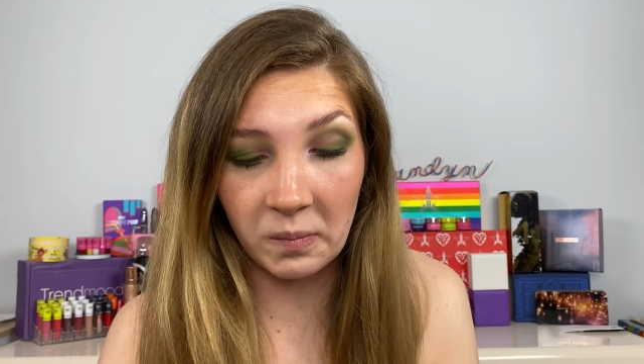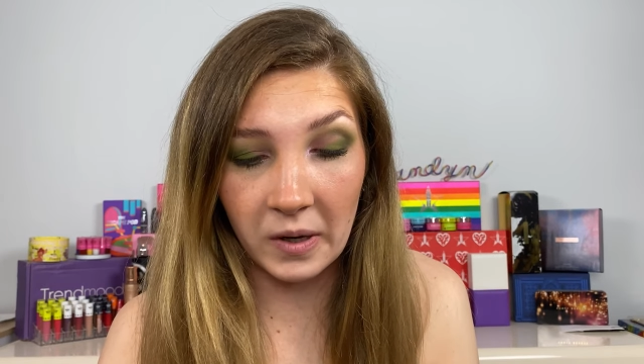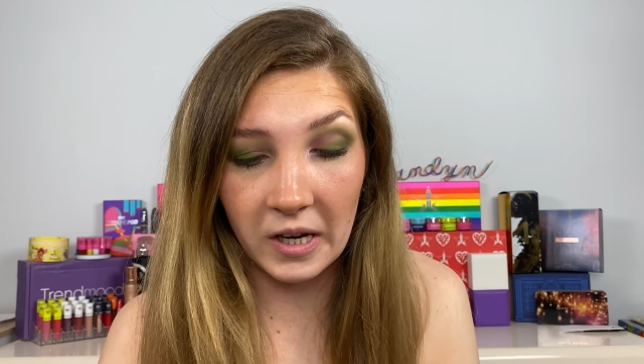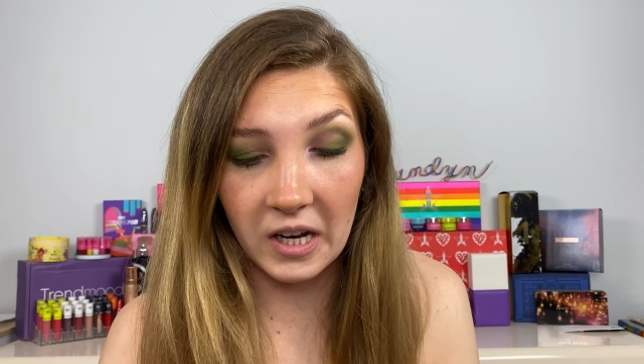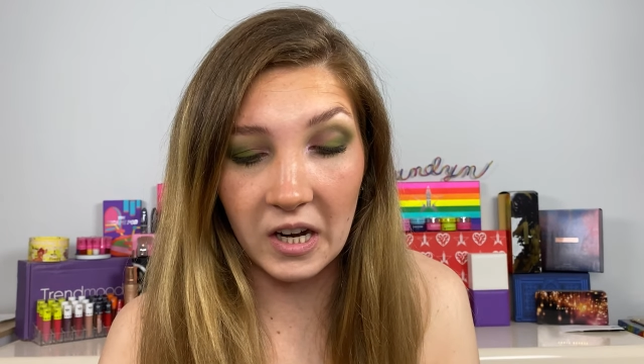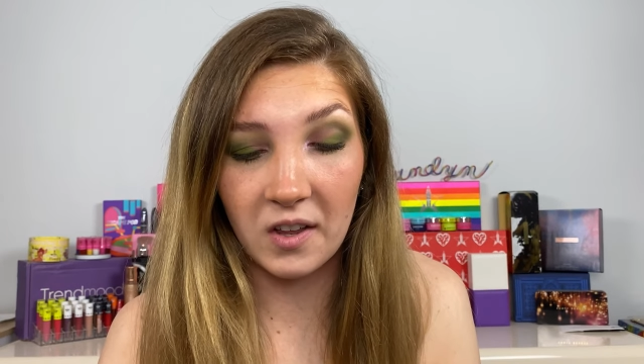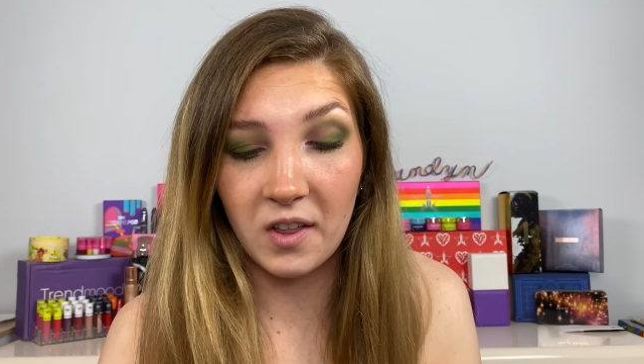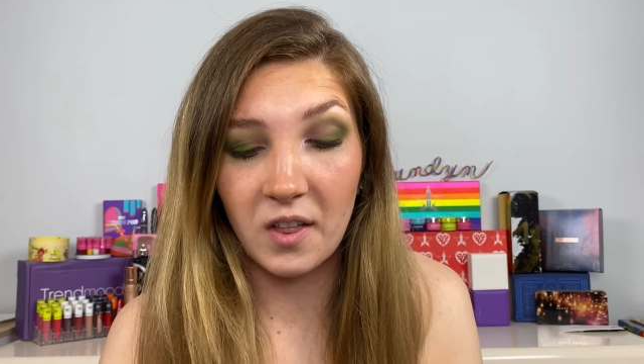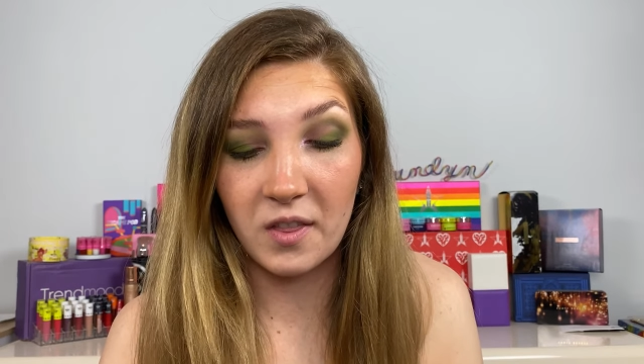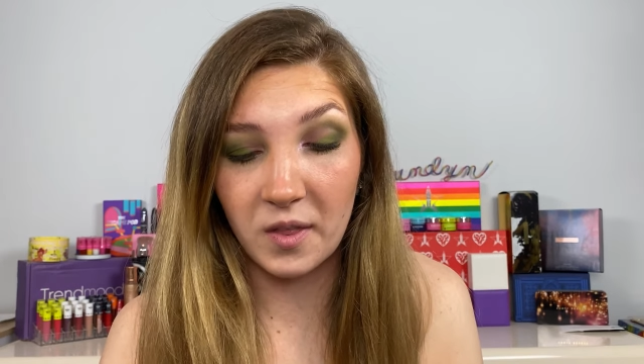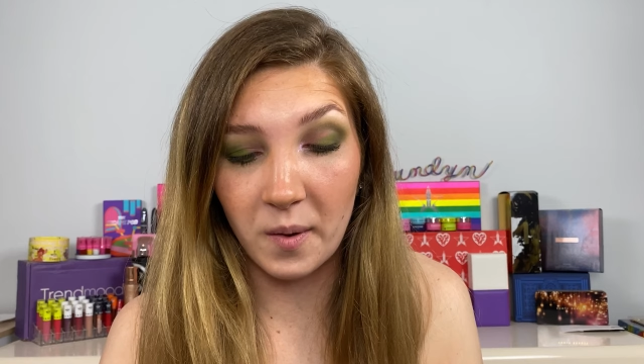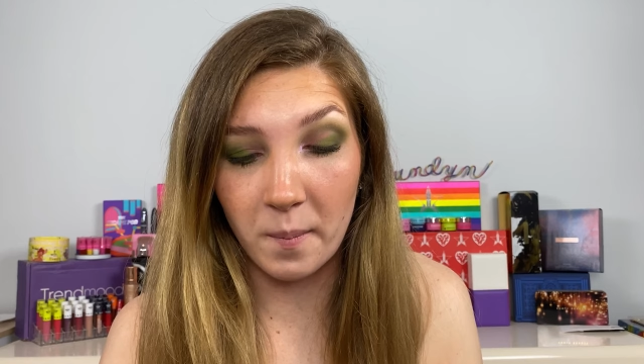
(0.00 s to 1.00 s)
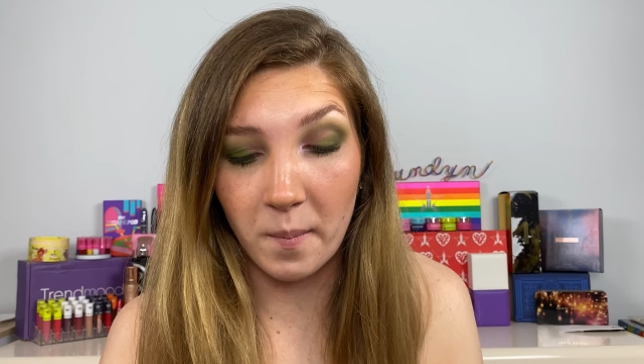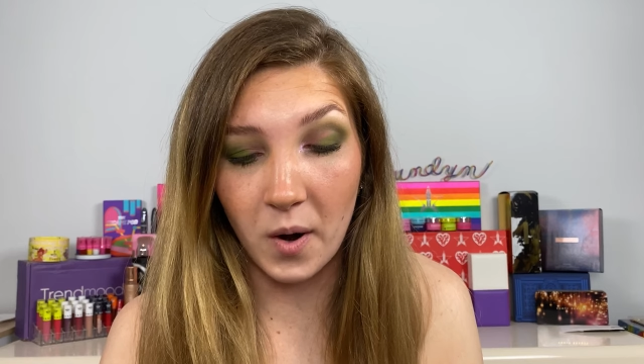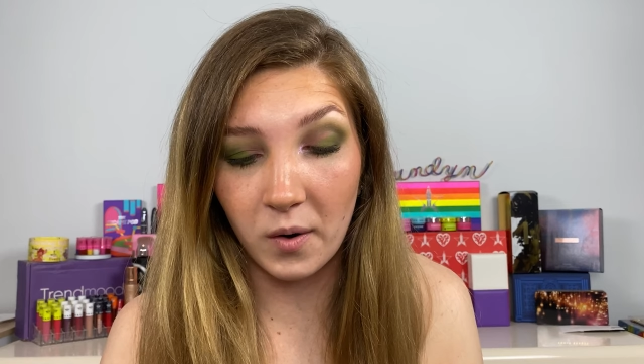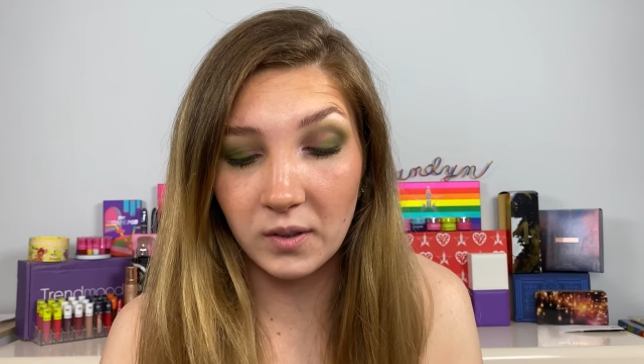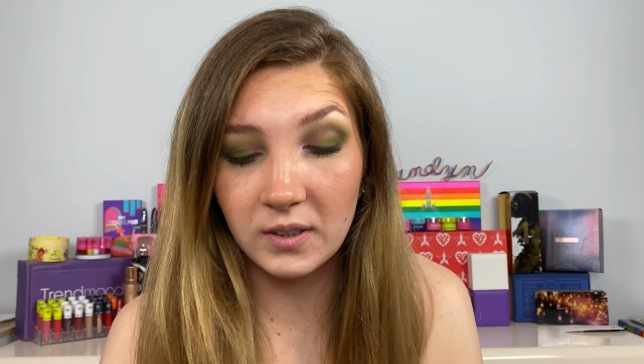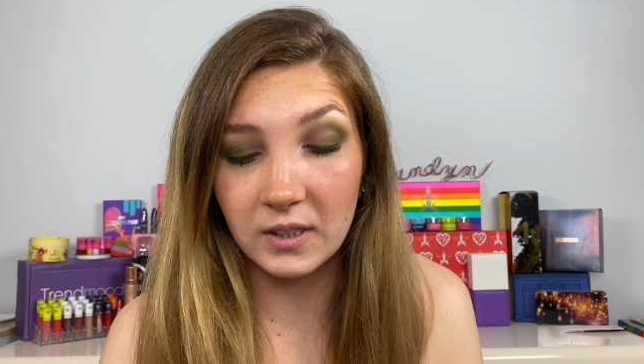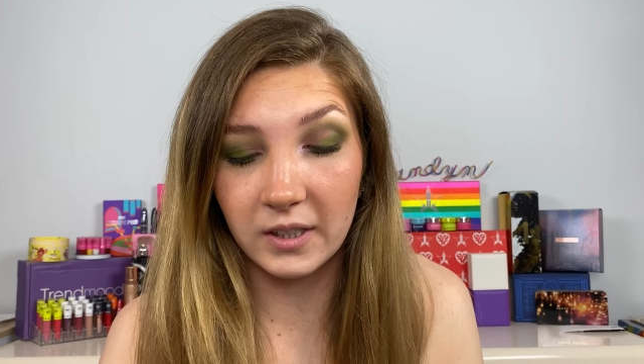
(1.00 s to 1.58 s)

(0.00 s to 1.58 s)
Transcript: me the most.